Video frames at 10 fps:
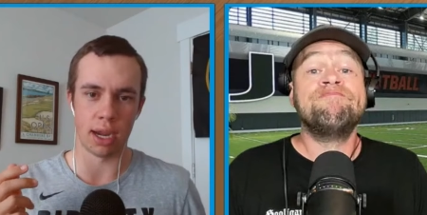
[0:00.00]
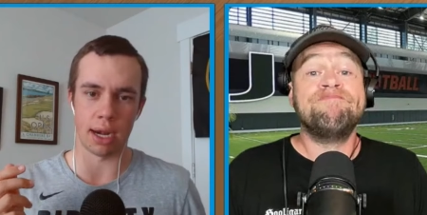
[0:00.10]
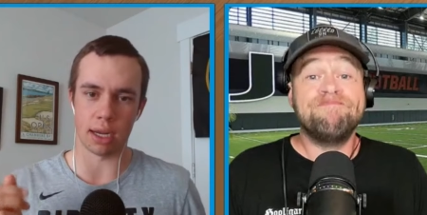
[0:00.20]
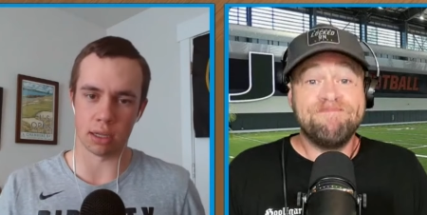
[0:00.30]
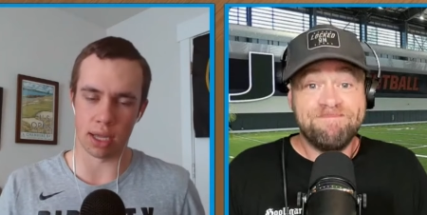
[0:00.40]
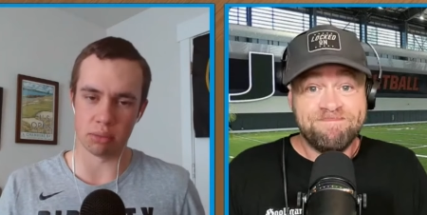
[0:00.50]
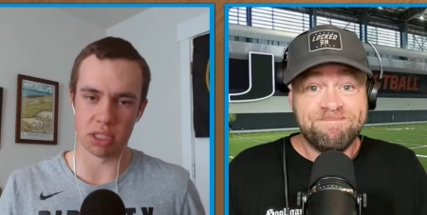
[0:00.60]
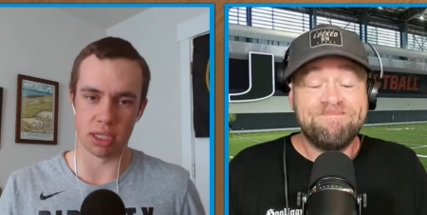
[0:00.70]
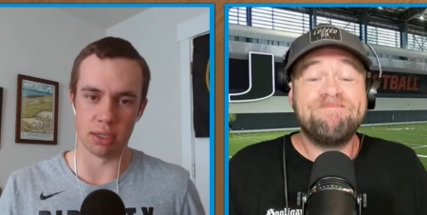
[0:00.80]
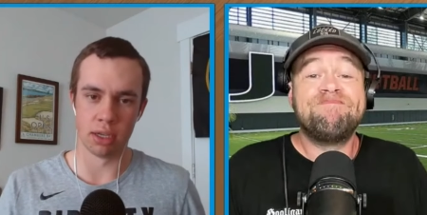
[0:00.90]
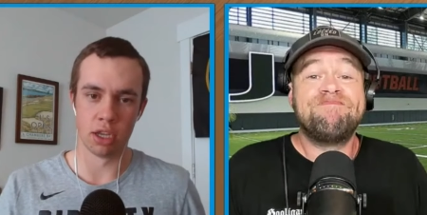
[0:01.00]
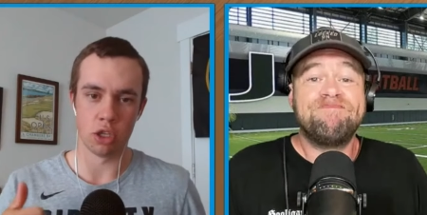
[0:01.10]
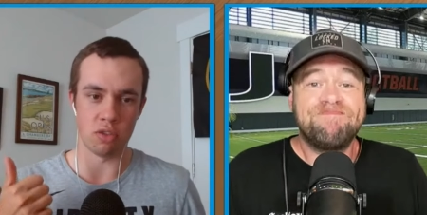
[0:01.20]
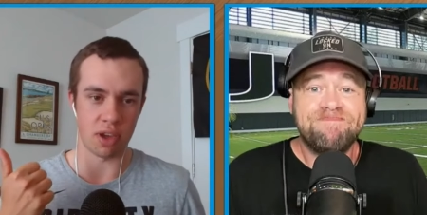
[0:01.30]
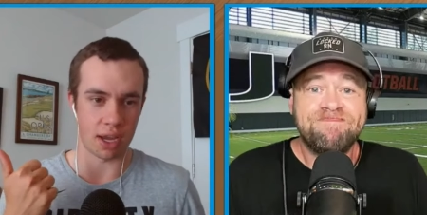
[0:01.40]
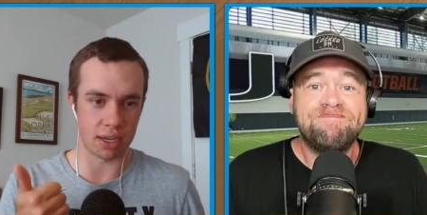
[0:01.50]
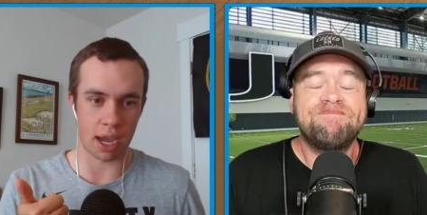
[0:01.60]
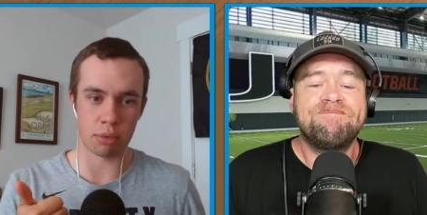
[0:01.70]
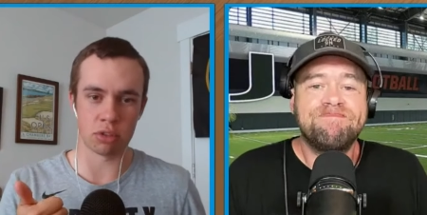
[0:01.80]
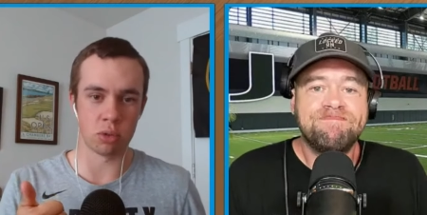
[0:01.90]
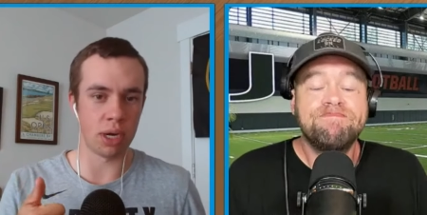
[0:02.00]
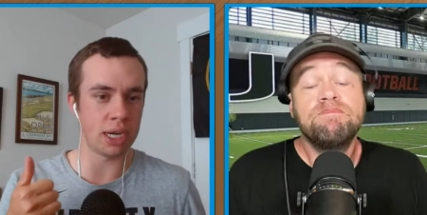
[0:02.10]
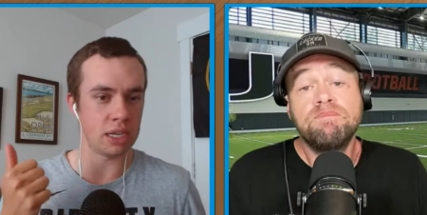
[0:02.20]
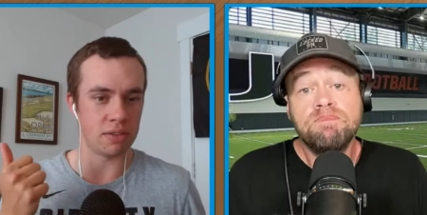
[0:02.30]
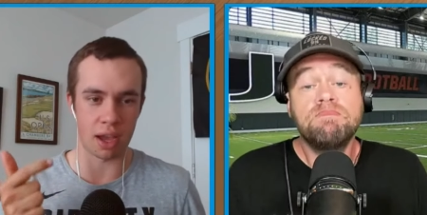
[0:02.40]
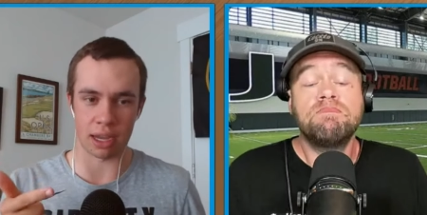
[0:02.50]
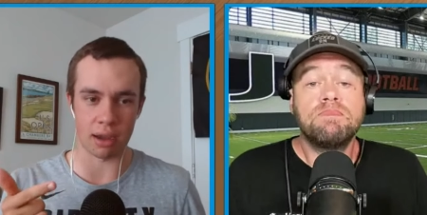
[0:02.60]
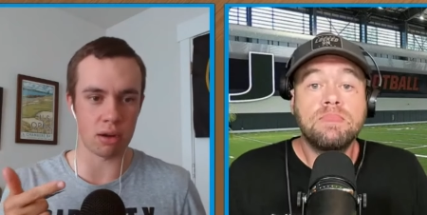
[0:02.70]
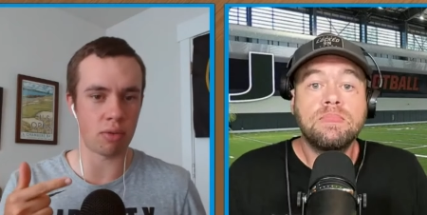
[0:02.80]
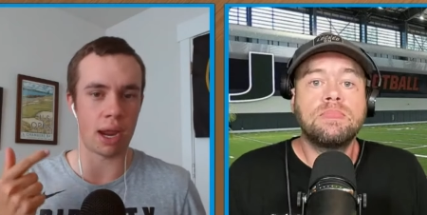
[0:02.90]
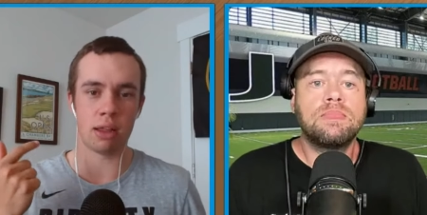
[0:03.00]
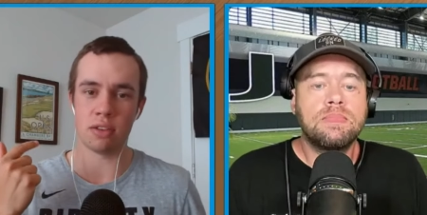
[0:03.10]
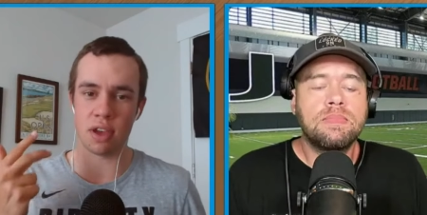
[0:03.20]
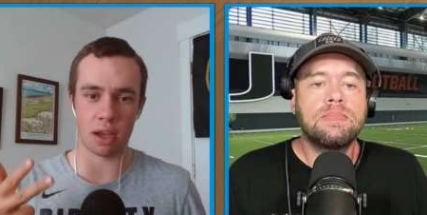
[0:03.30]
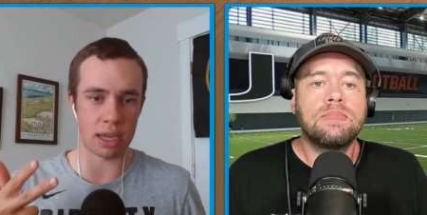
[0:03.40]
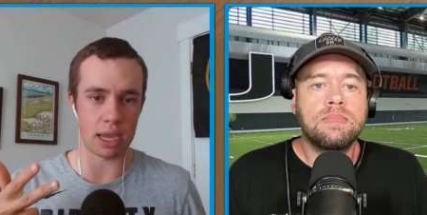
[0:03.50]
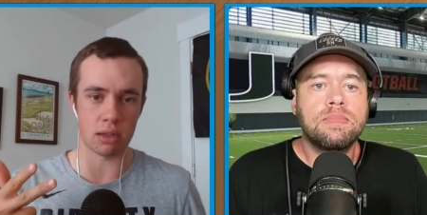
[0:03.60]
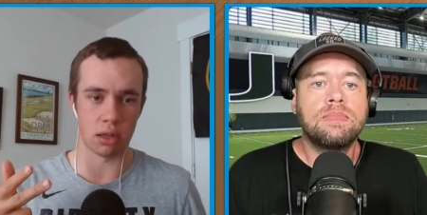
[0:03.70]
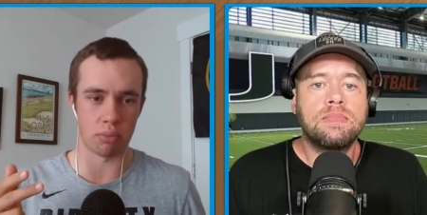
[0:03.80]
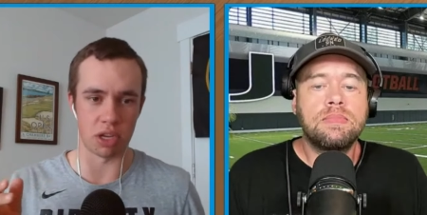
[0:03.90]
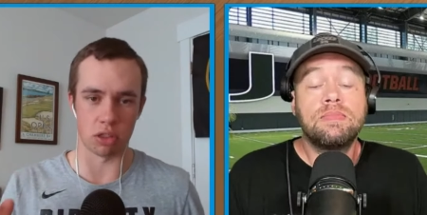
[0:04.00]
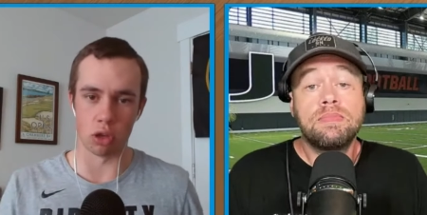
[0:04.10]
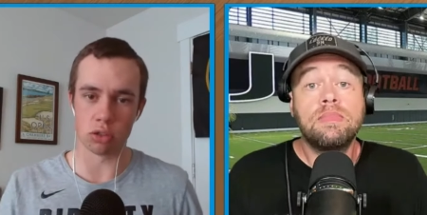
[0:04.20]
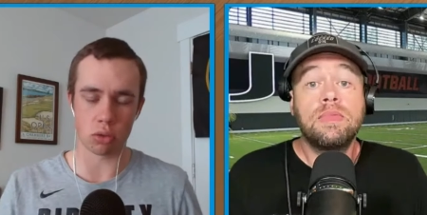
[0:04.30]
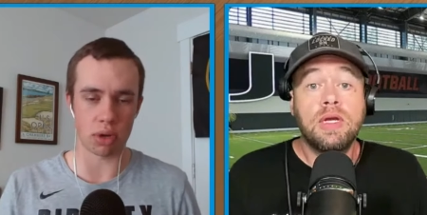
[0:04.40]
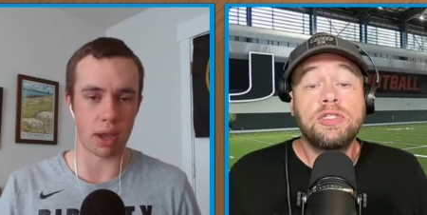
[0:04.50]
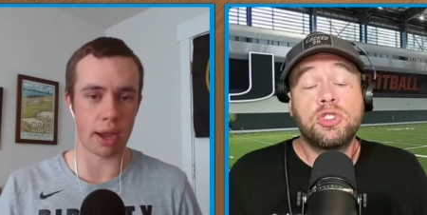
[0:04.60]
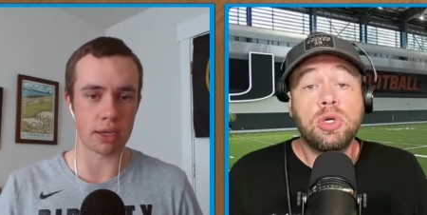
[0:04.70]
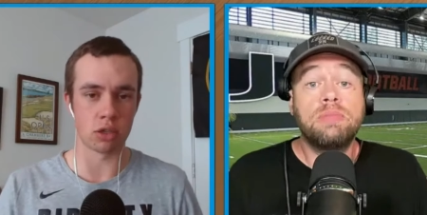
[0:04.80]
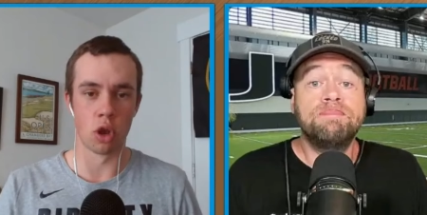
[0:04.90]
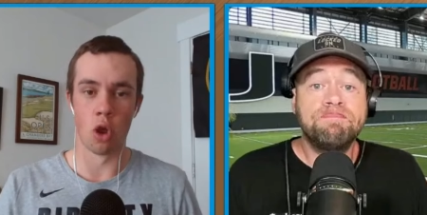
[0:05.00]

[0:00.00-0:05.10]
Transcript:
Speaker 1: And at Clemson, you've got Dabo Swinney, you've got Garrett Riley, you've got Cade Klubnik. Those three guys